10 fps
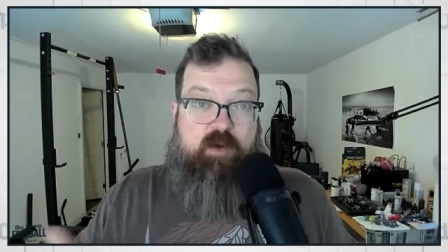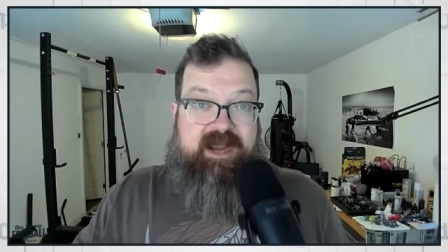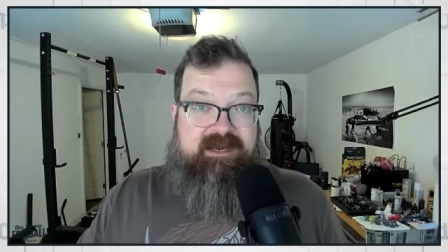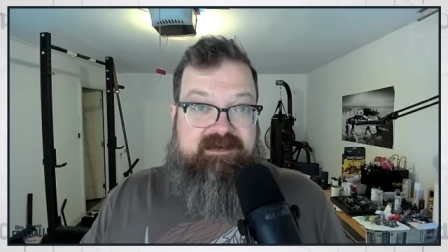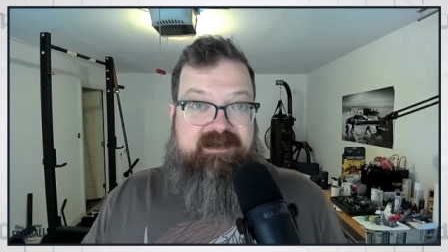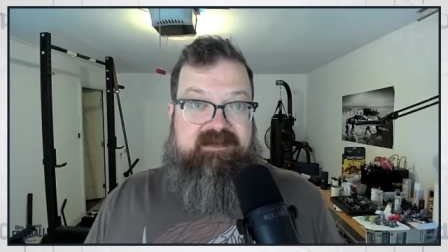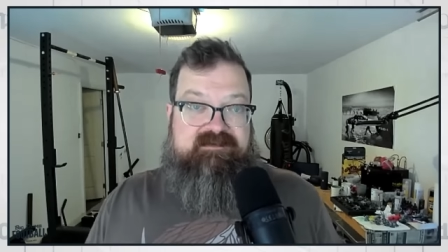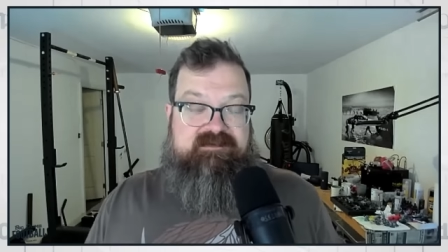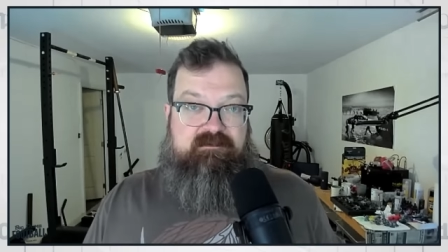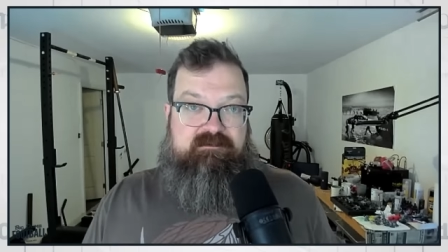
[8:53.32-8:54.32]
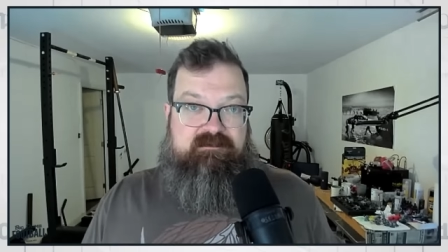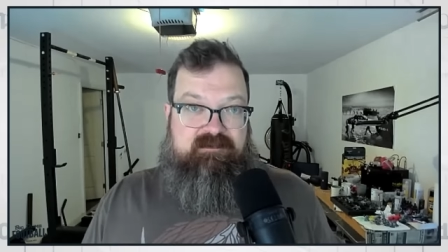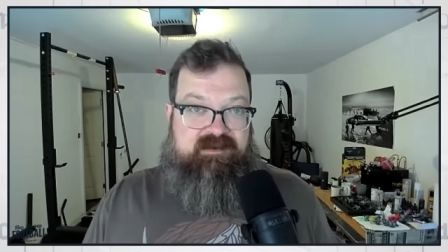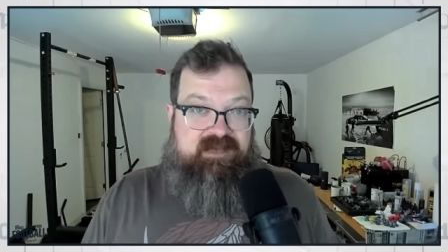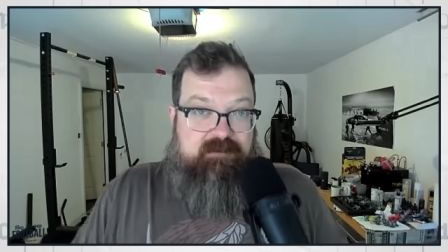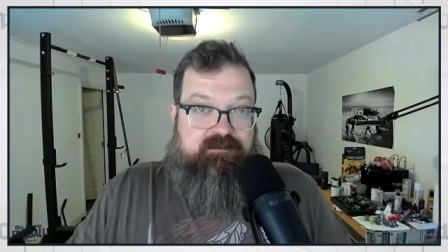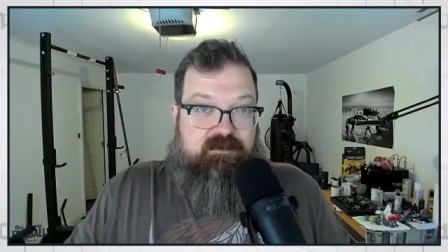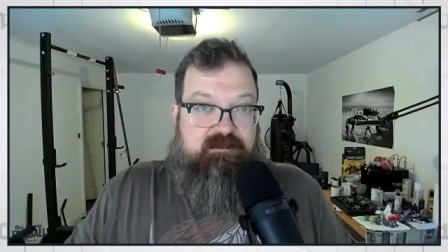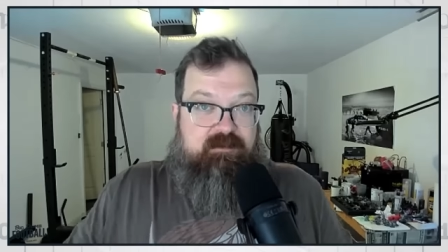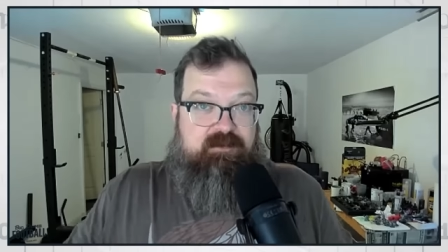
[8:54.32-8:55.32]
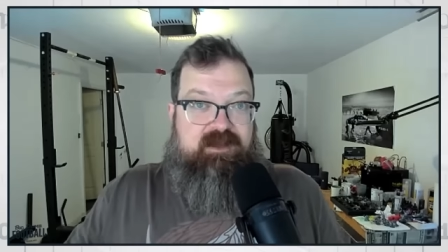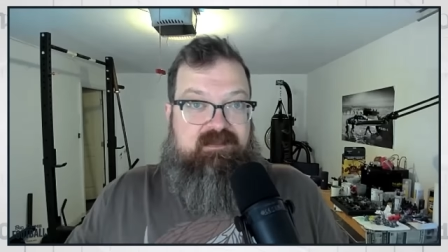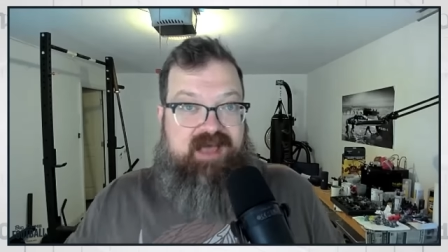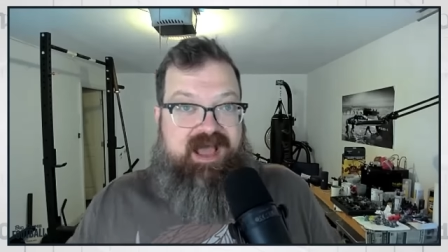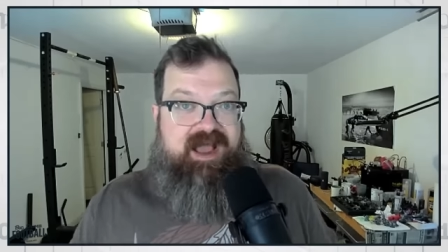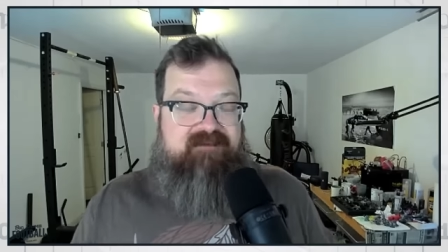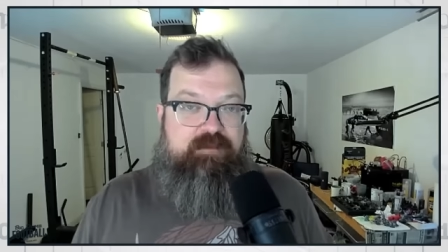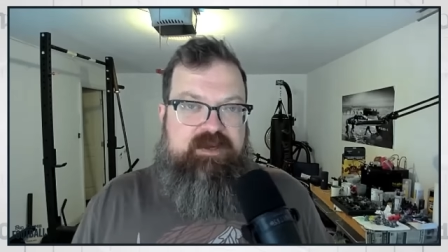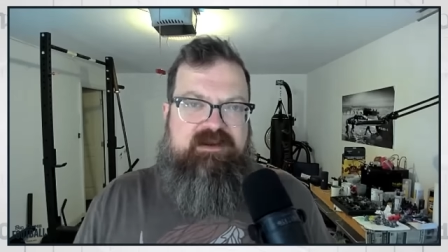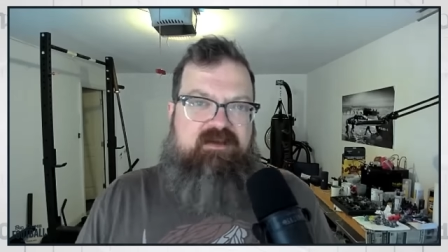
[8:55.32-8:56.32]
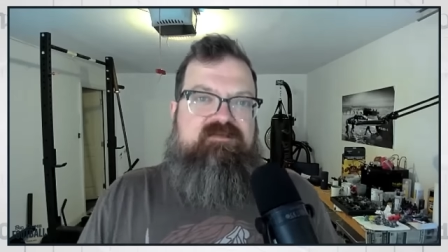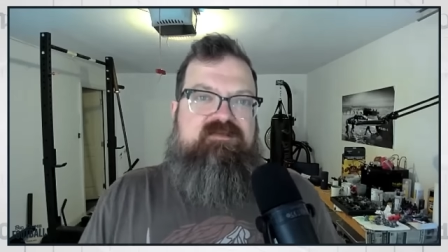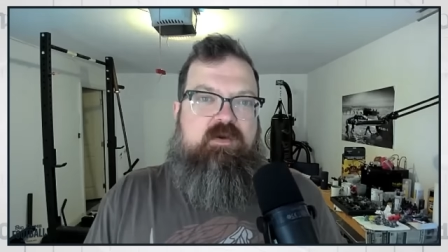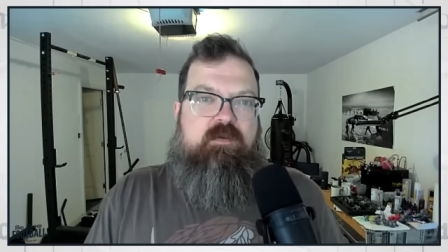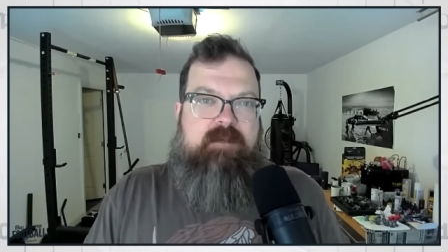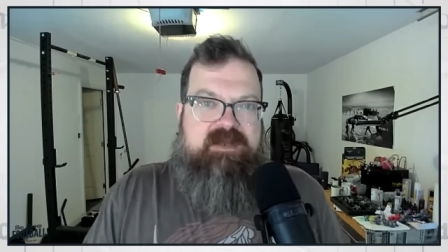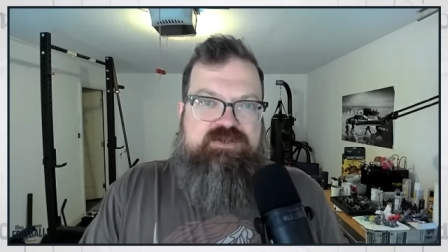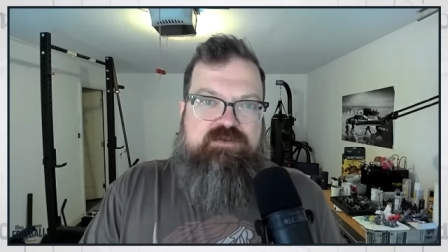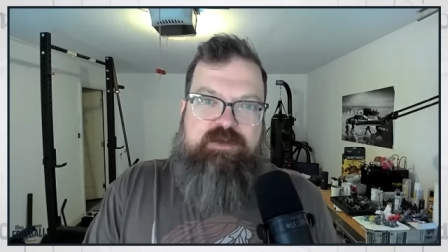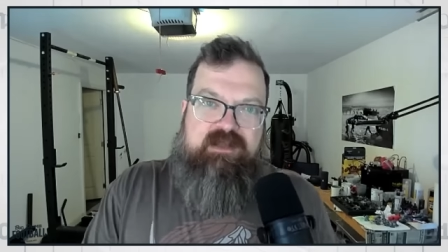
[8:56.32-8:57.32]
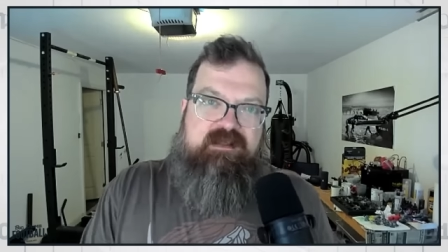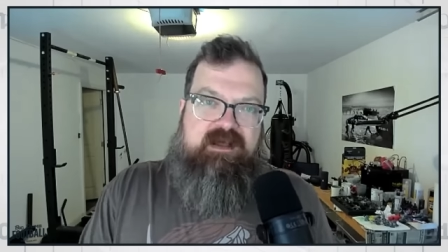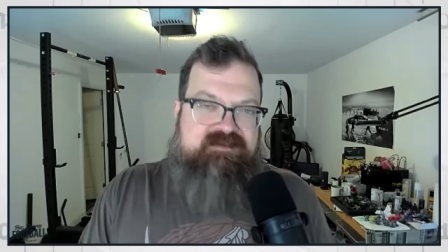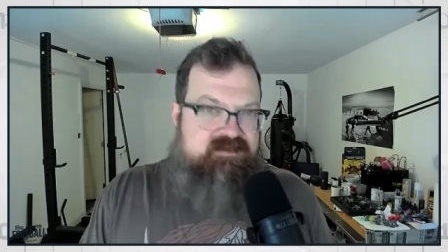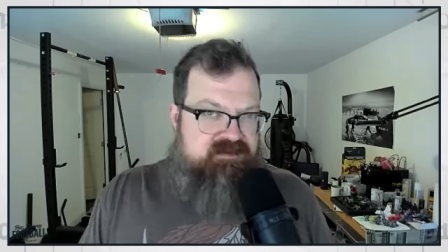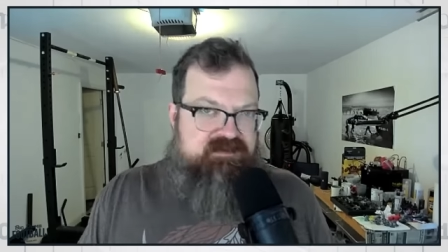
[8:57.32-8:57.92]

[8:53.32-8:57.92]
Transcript: recognize them and keep their memory alive. But it also made you realize